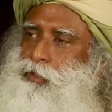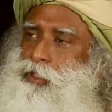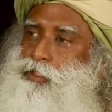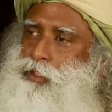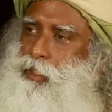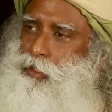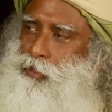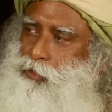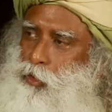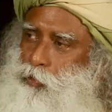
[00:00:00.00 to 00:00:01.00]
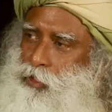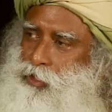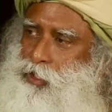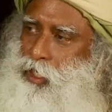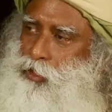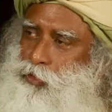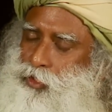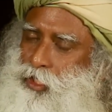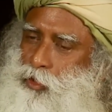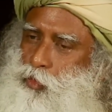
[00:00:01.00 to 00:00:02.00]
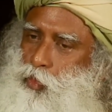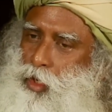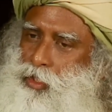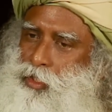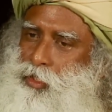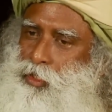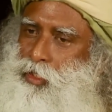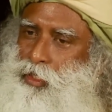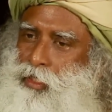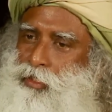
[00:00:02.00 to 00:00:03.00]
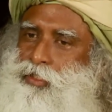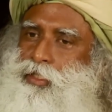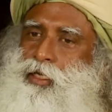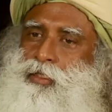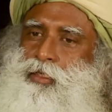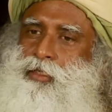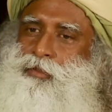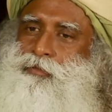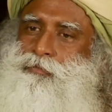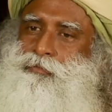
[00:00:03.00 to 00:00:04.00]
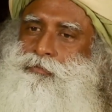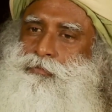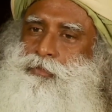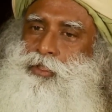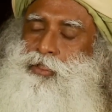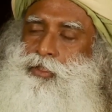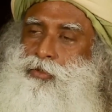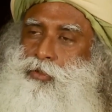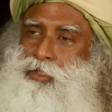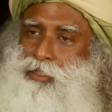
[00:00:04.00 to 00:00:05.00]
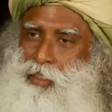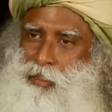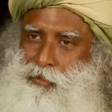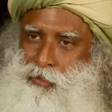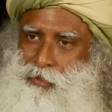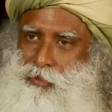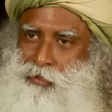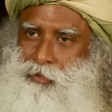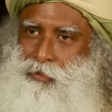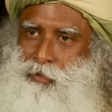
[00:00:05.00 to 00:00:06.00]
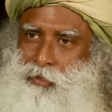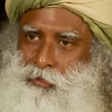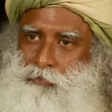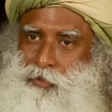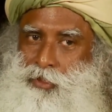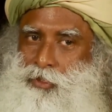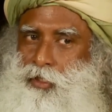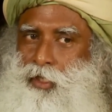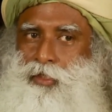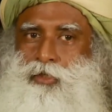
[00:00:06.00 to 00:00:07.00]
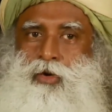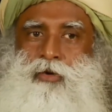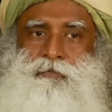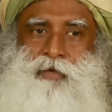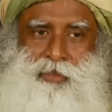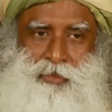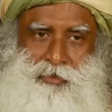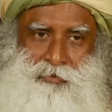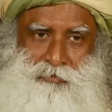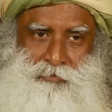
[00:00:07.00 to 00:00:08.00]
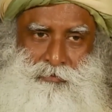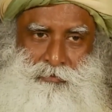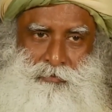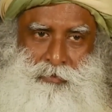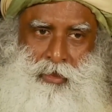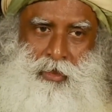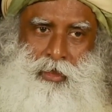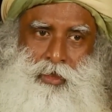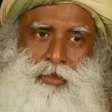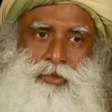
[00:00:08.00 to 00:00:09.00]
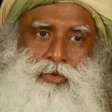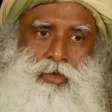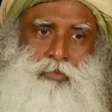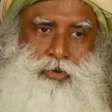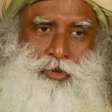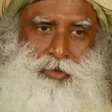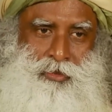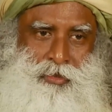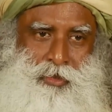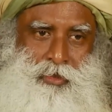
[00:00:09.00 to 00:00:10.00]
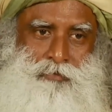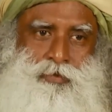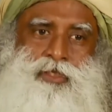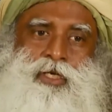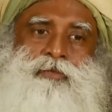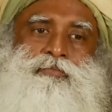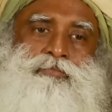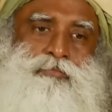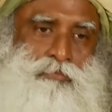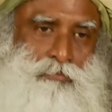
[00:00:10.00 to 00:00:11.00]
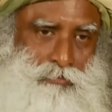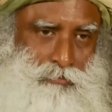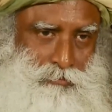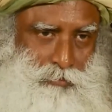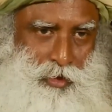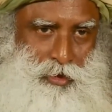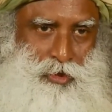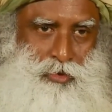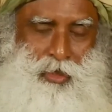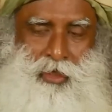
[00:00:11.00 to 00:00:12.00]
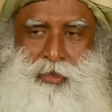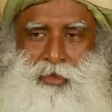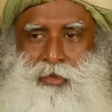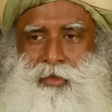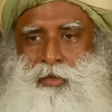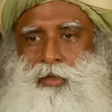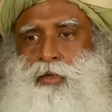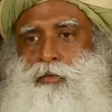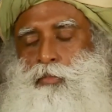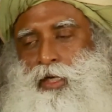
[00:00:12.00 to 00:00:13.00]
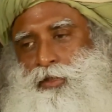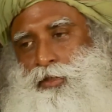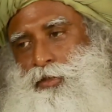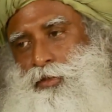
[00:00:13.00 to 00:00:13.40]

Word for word: intellect is always trying to set one thing against the other. It is your intellect which has created conflict. It is your emotion which can bring this together. But